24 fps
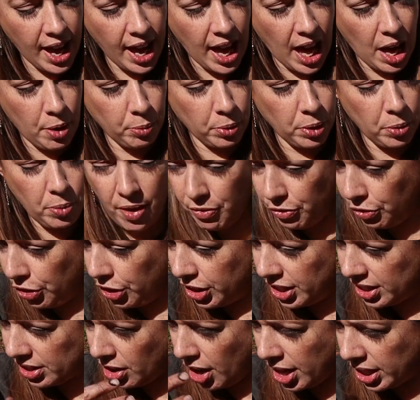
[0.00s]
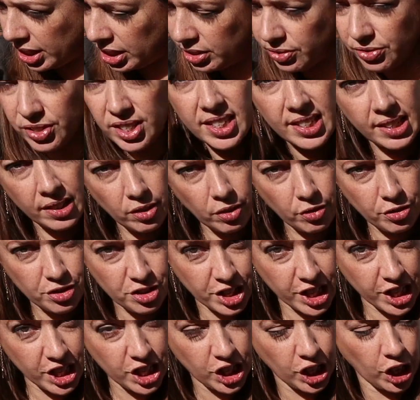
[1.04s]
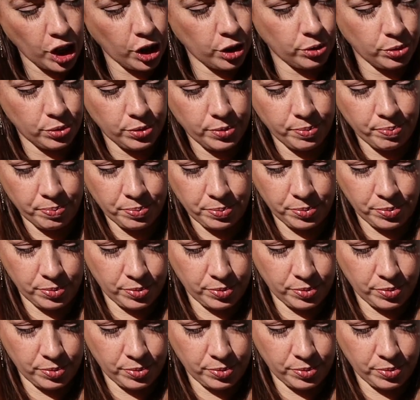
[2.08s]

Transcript: and we went for this kind of silvery tone.